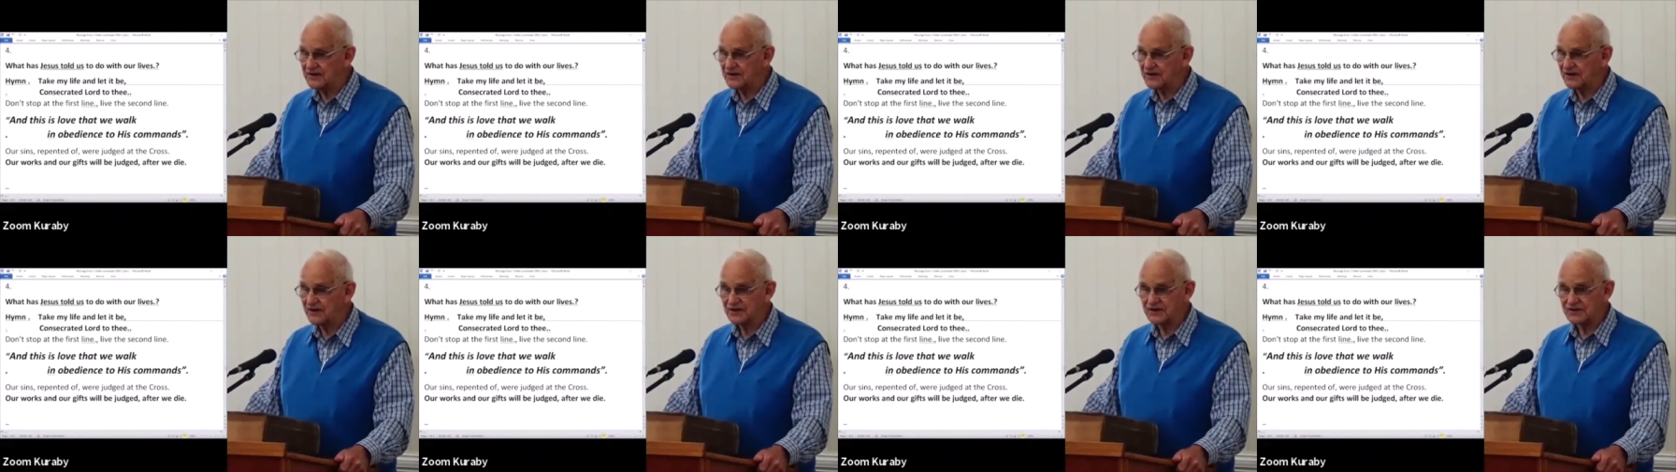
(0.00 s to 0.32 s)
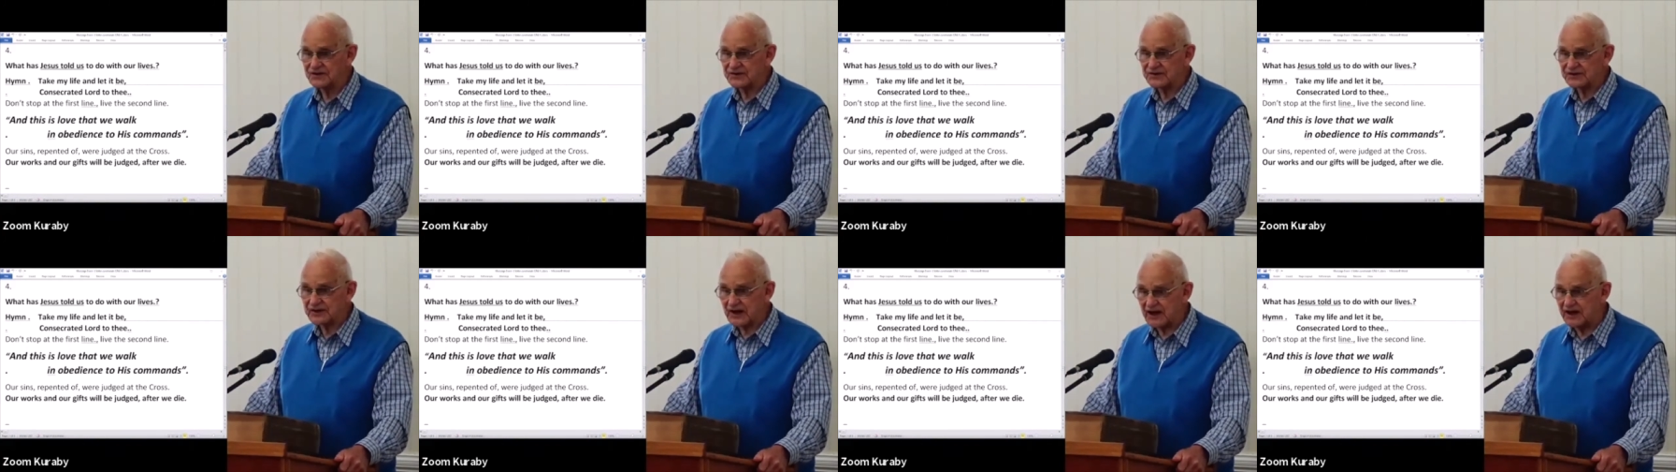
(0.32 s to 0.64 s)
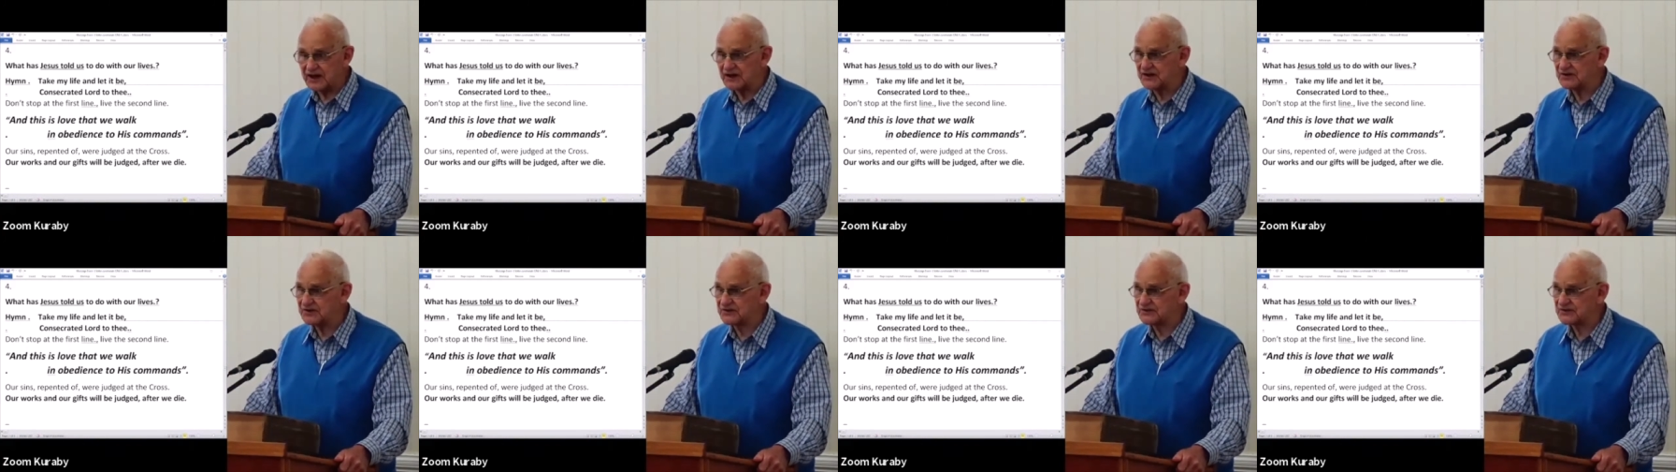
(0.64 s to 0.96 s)

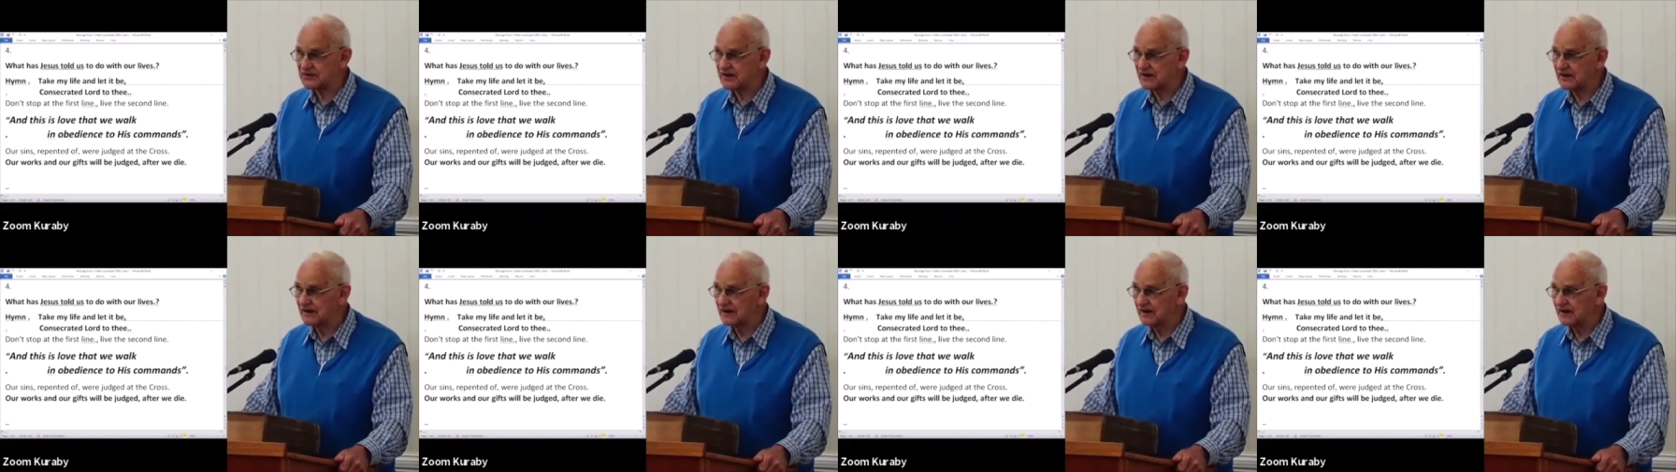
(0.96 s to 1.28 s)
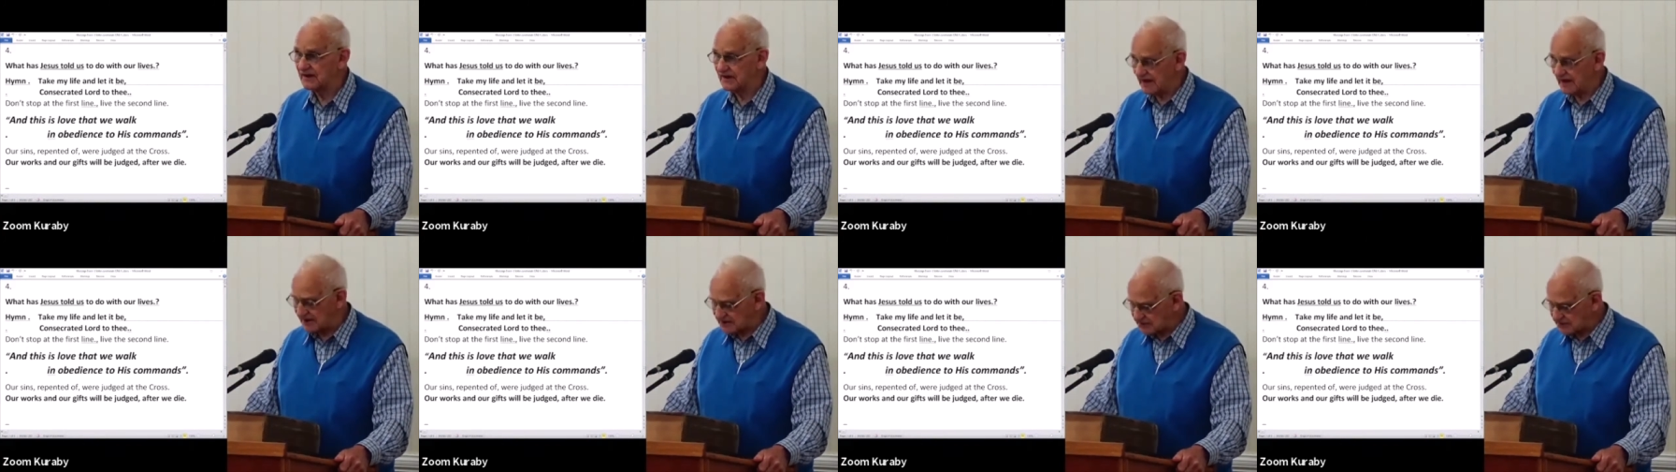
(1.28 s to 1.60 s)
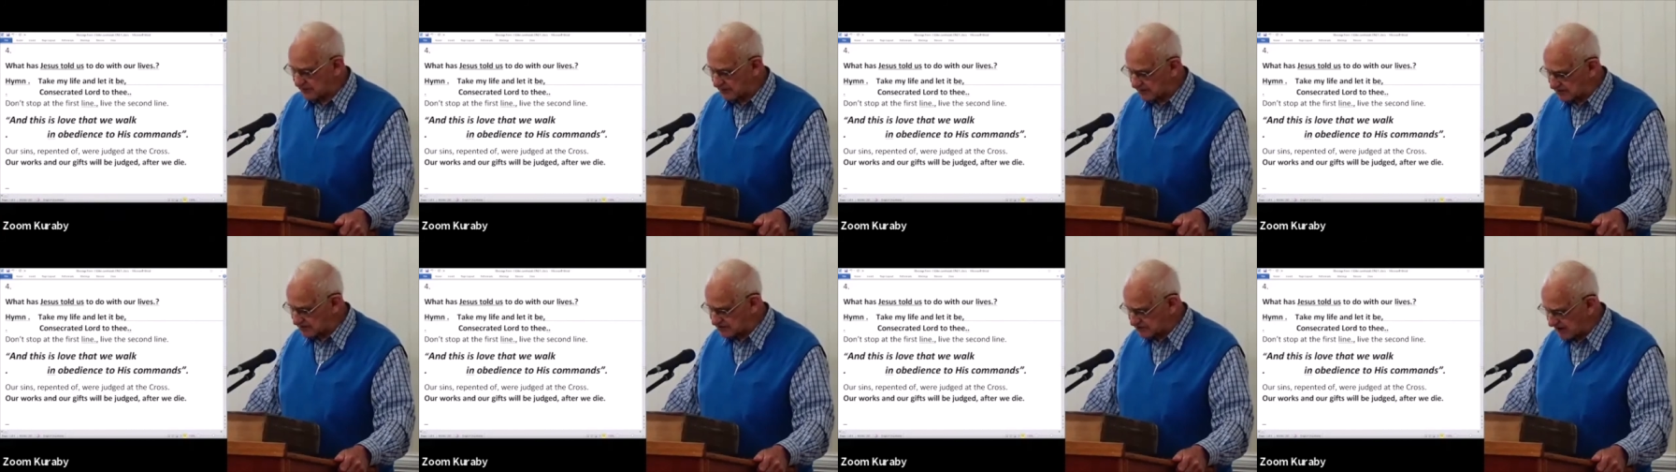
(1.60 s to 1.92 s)
says that's what
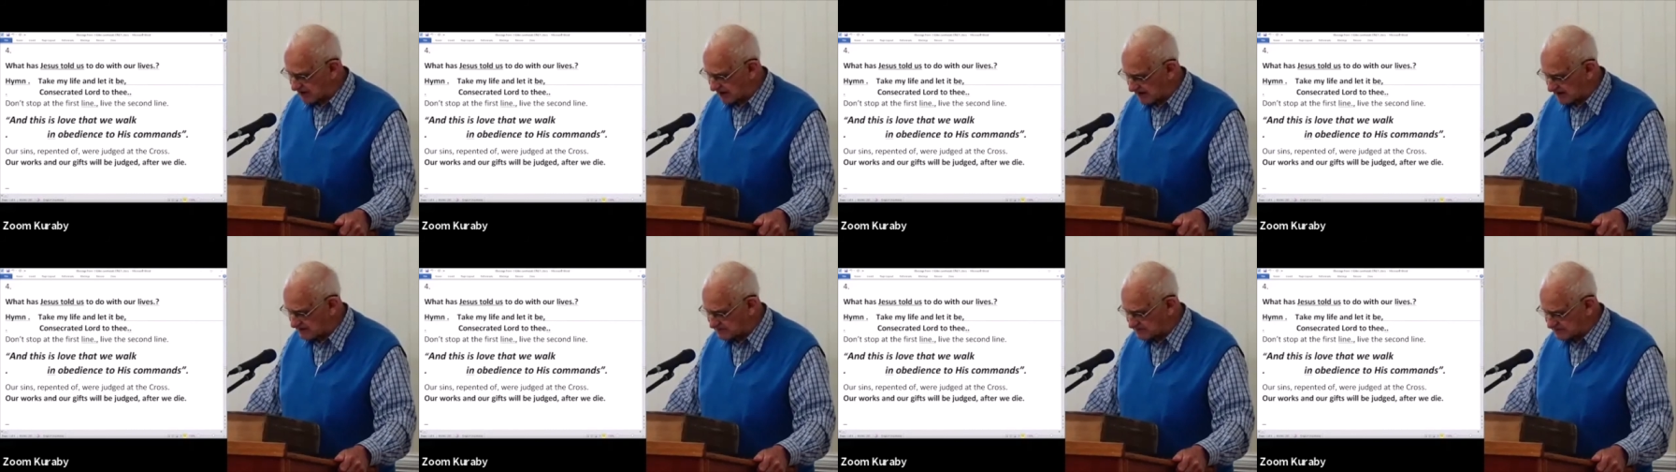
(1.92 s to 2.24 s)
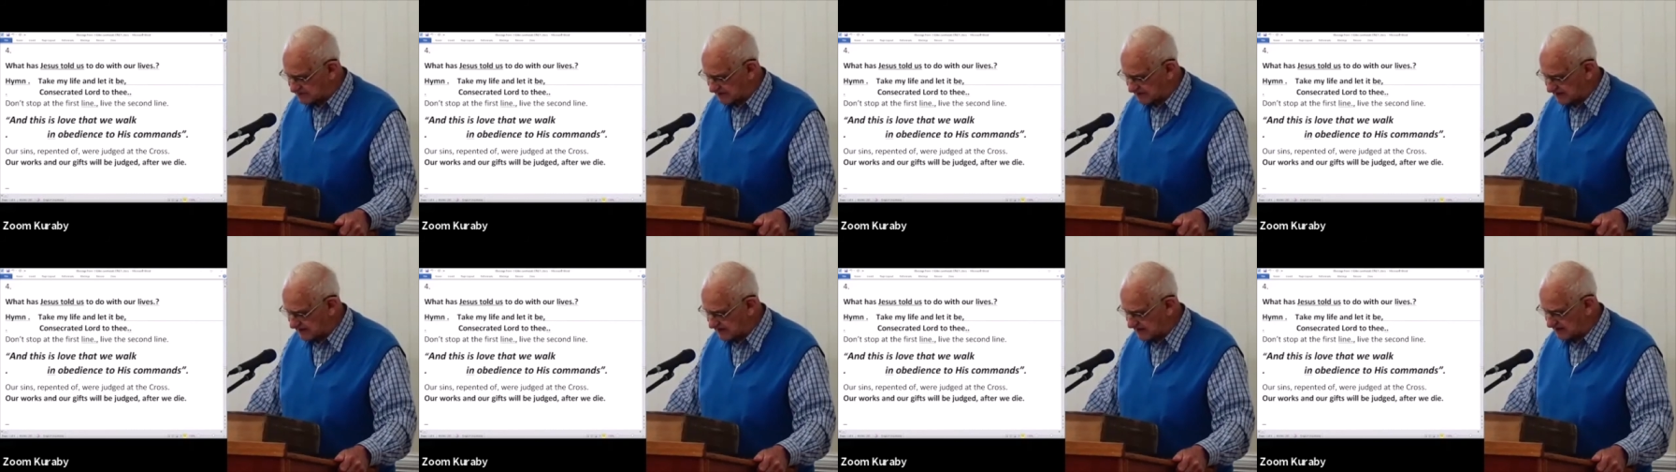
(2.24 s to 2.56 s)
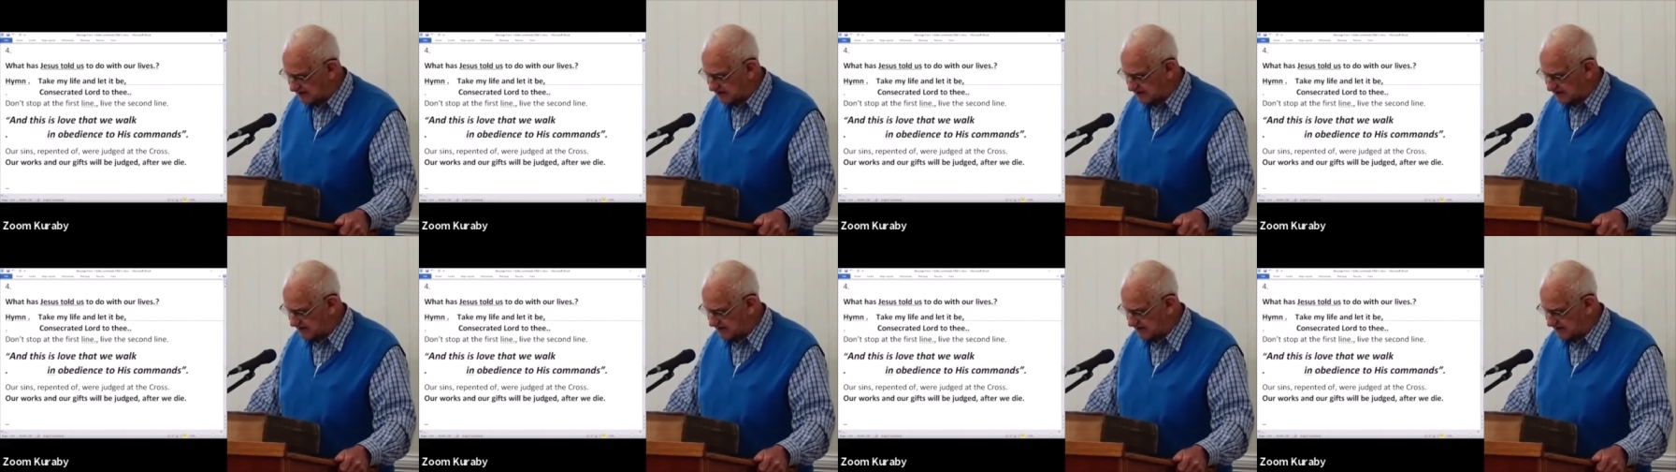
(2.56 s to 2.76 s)
James said in